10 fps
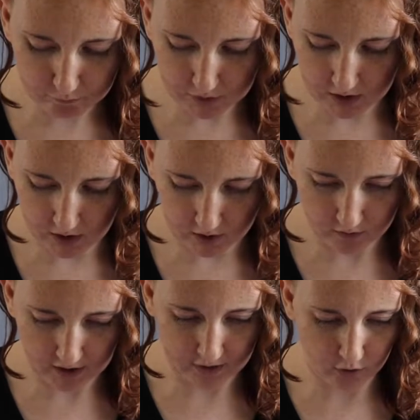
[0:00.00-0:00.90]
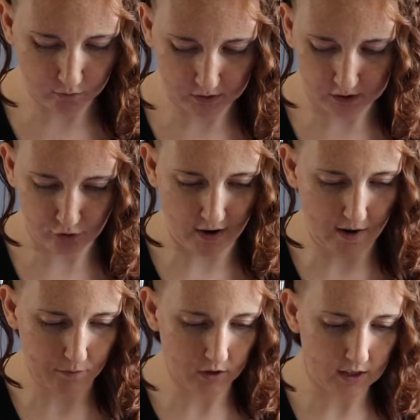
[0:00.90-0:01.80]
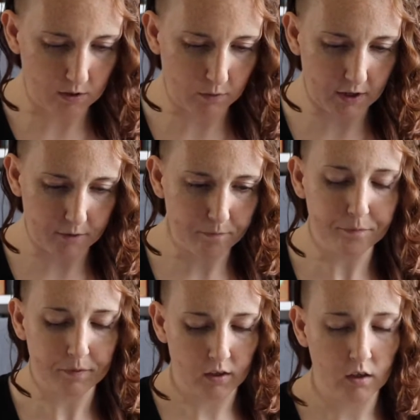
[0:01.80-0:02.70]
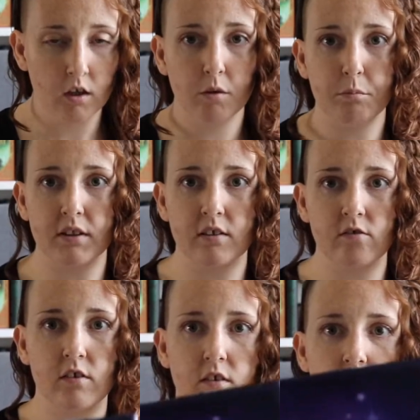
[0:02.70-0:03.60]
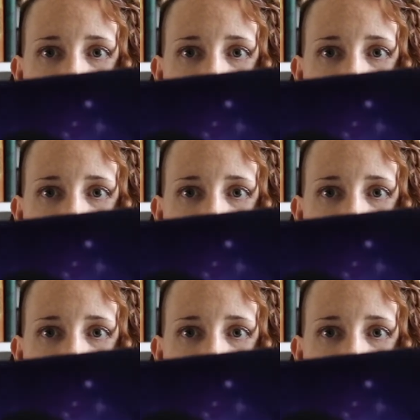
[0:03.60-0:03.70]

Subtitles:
because I don't really travel anywhere. But this is